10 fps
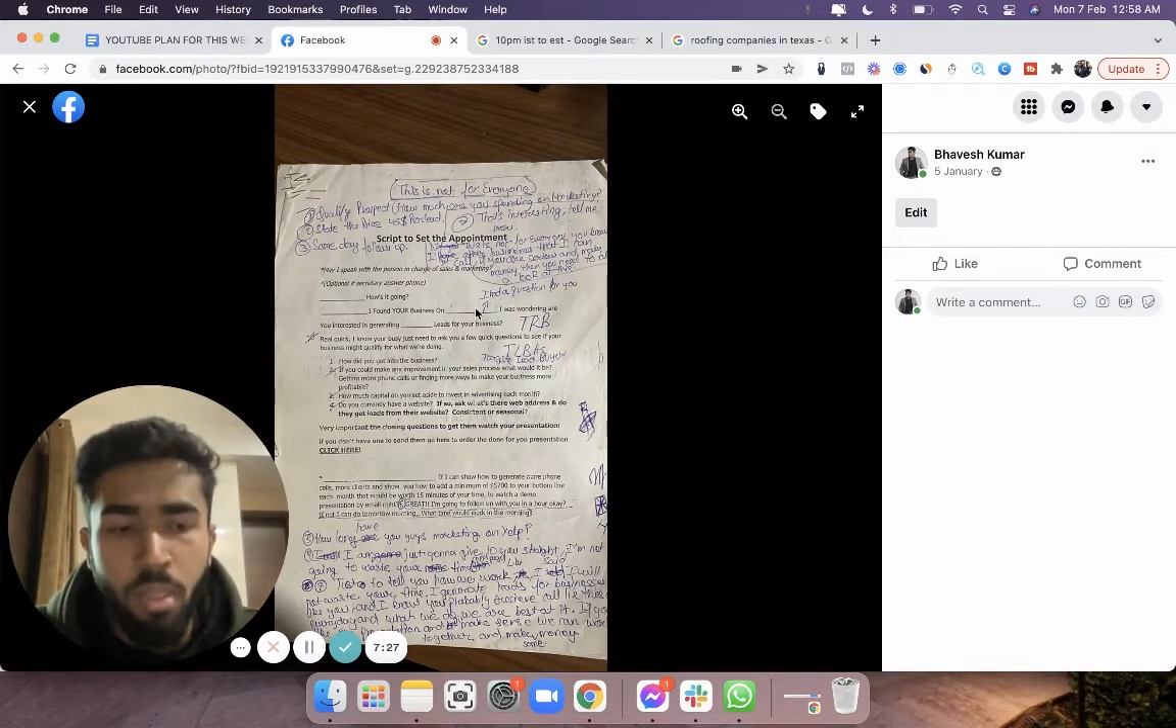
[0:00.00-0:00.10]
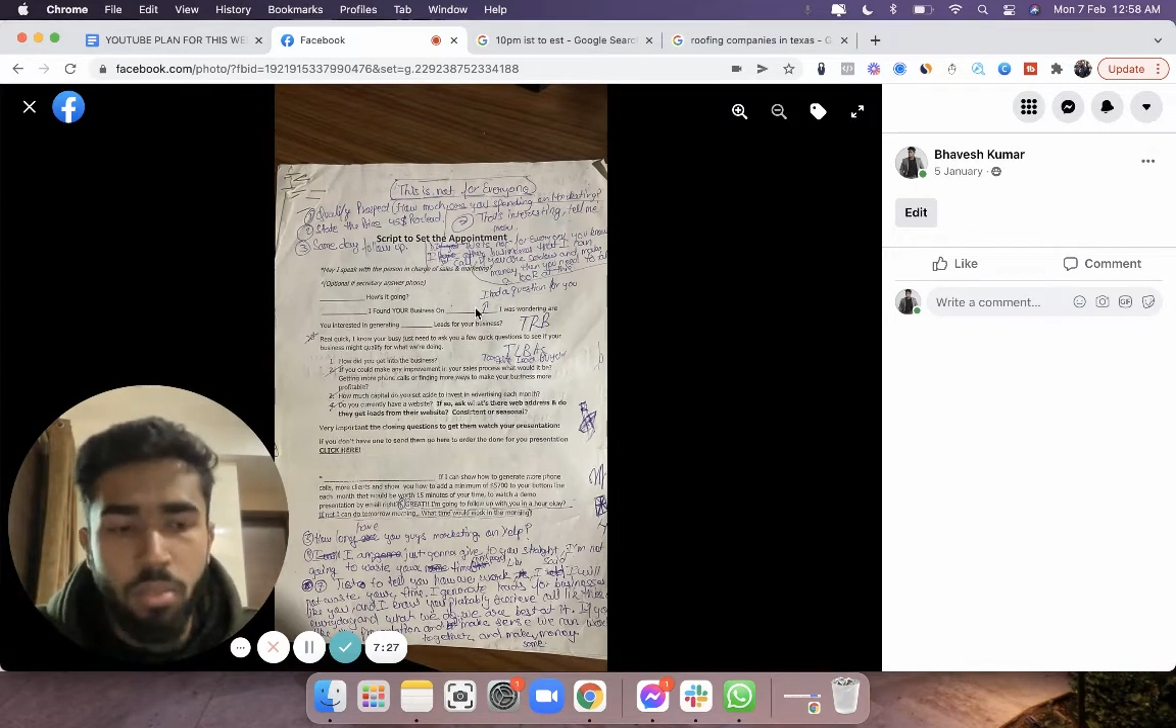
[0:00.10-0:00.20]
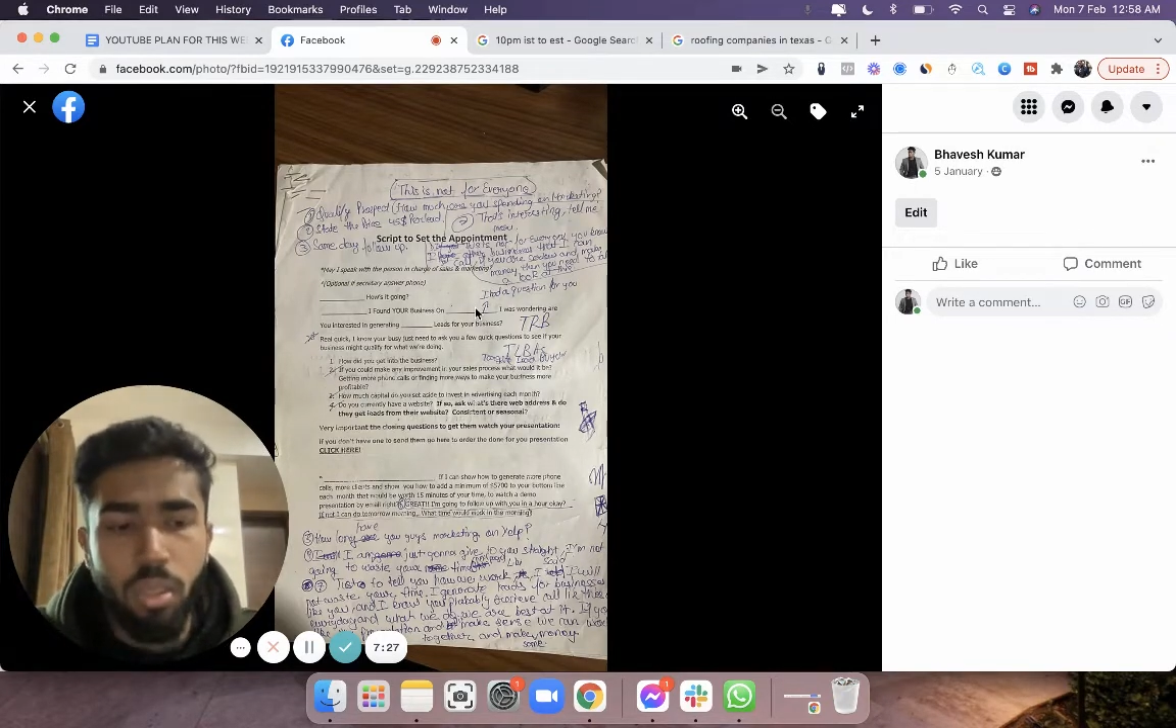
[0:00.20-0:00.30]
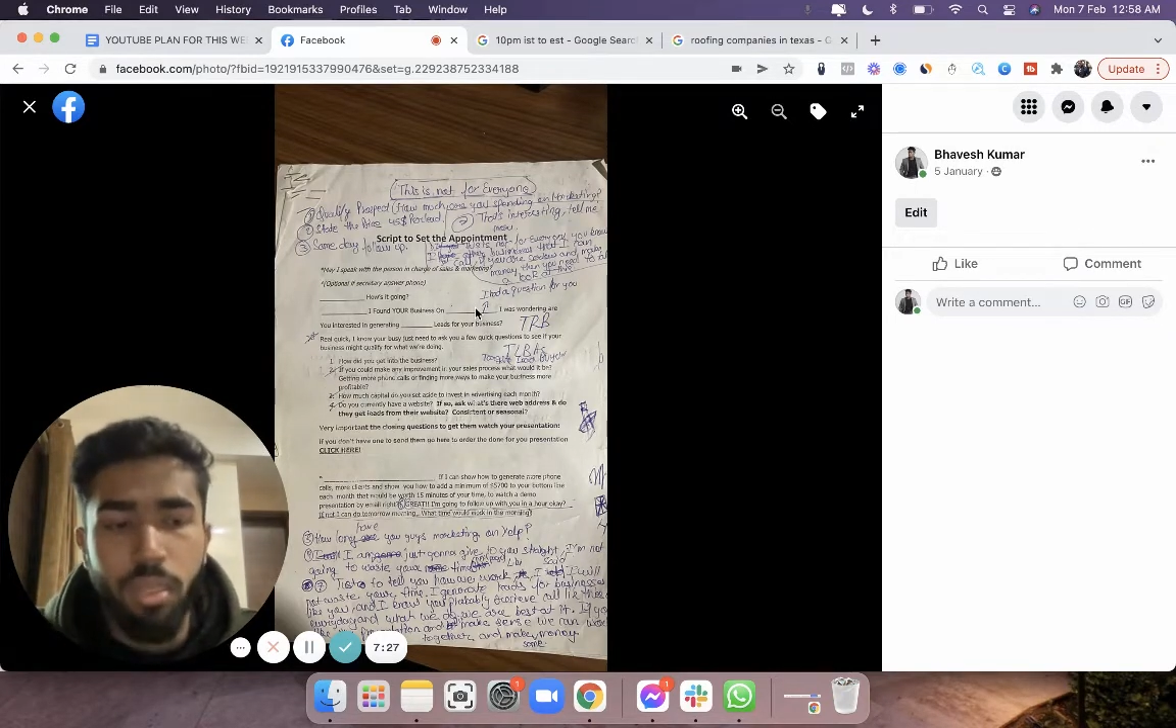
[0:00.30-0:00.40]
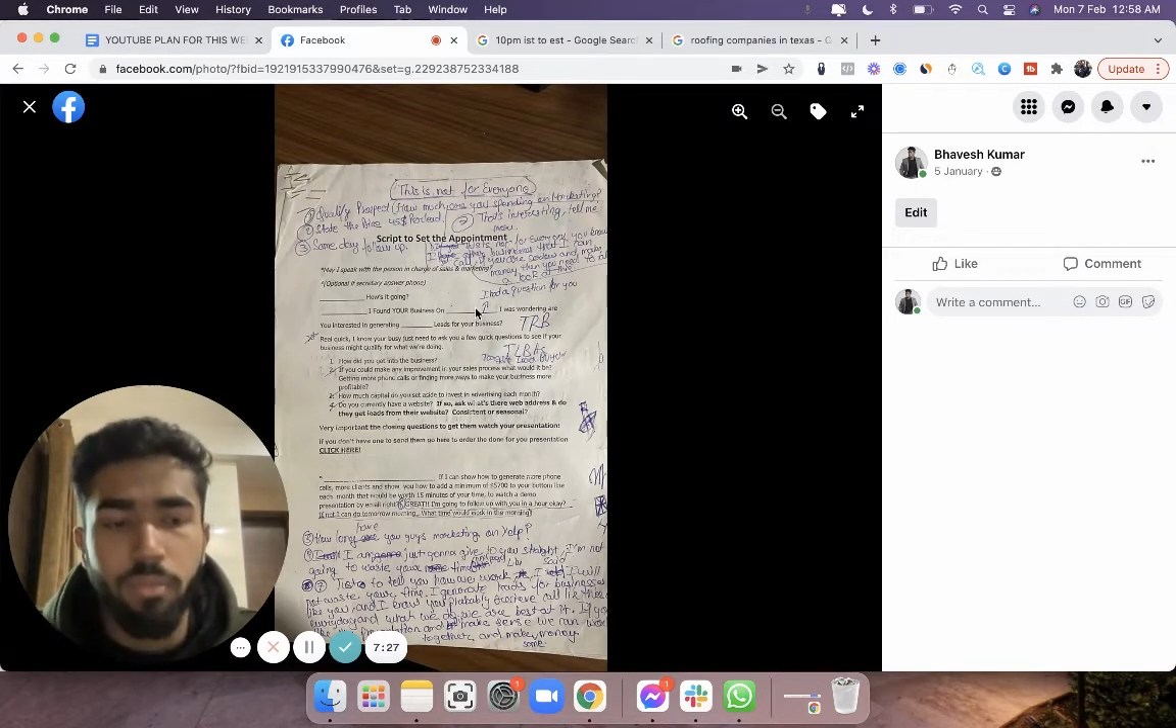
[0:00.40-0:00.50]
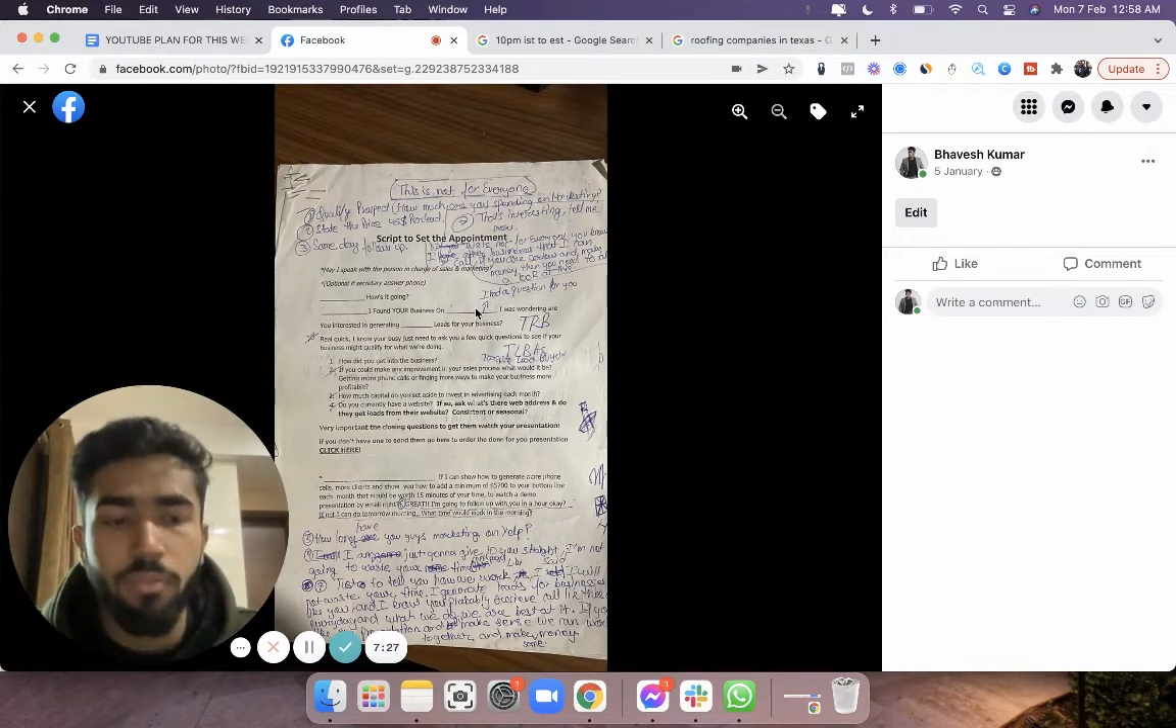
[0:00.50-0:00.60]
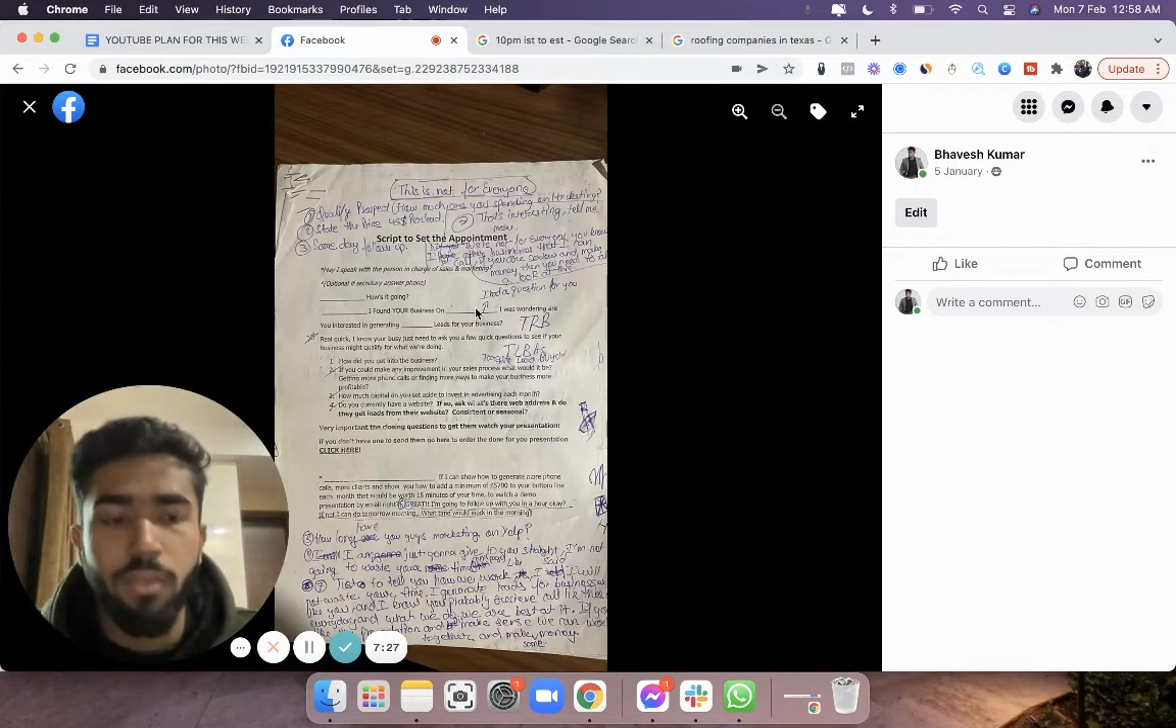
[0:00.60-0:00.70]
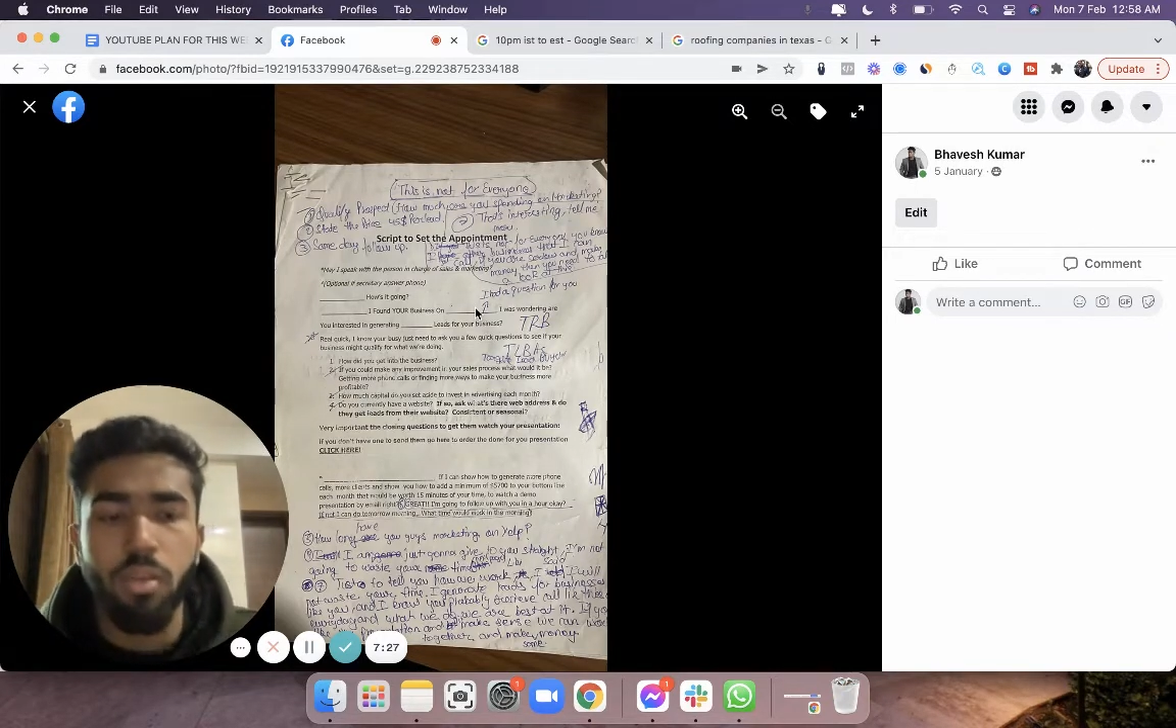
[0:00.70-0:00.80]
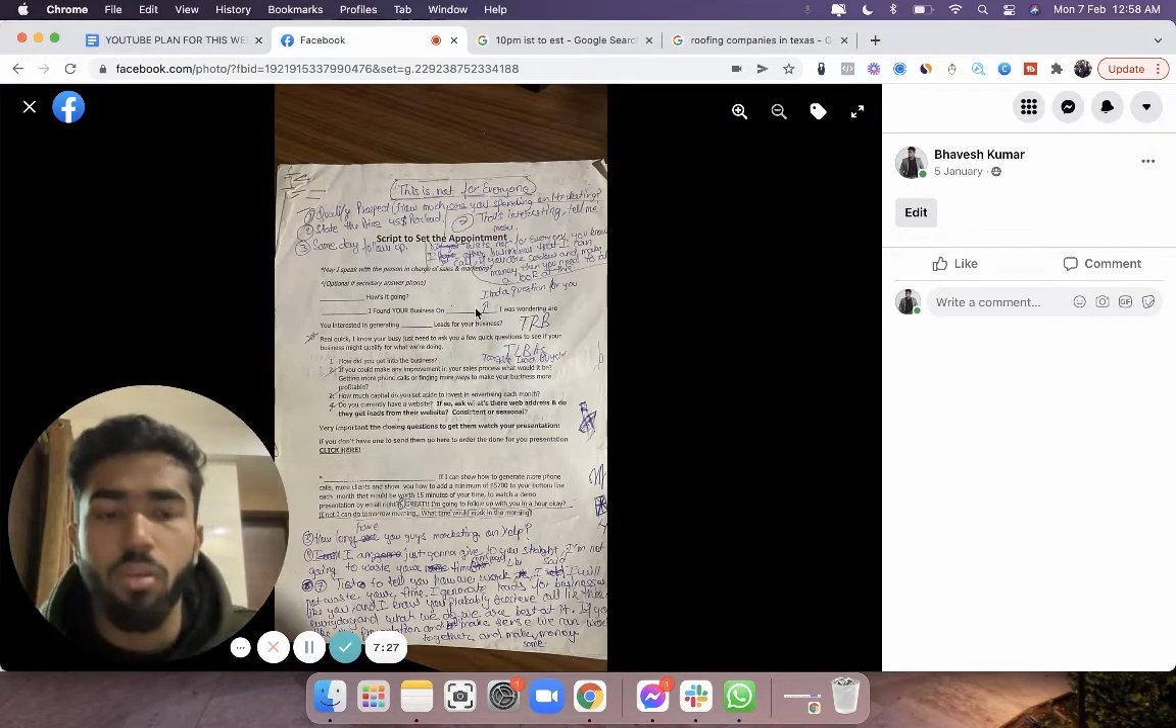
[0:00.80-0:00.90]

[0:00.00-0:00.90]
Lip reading: So he will feel